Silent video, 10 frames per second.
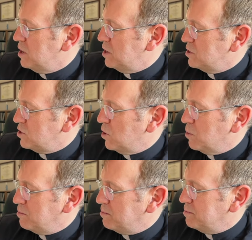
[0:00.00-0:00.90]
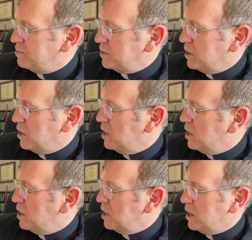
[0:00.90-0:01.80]
So
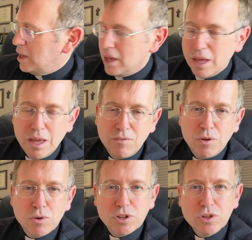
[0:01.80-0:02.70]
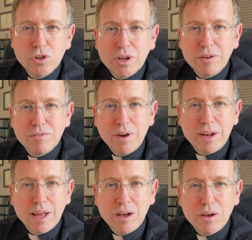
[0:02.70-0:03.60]
if you were to look and
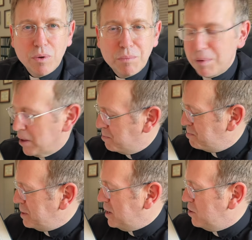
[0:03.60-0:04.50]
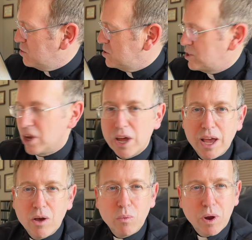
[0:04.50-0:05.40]
find out about Peter's
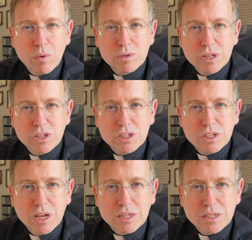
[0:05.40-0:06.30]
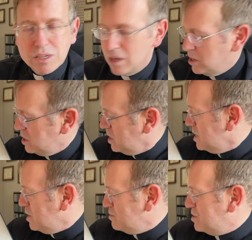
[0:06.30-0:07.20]
denial, where was it discussed?
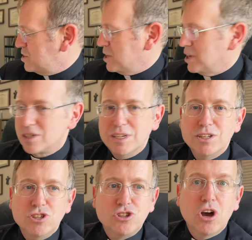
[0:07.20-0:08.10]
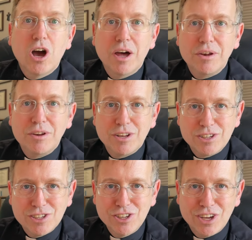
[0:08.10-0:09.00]
It was discussed in John. You can
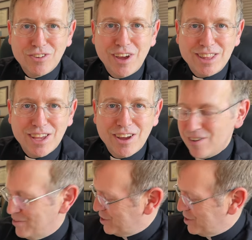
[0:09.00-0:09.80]
just look right there.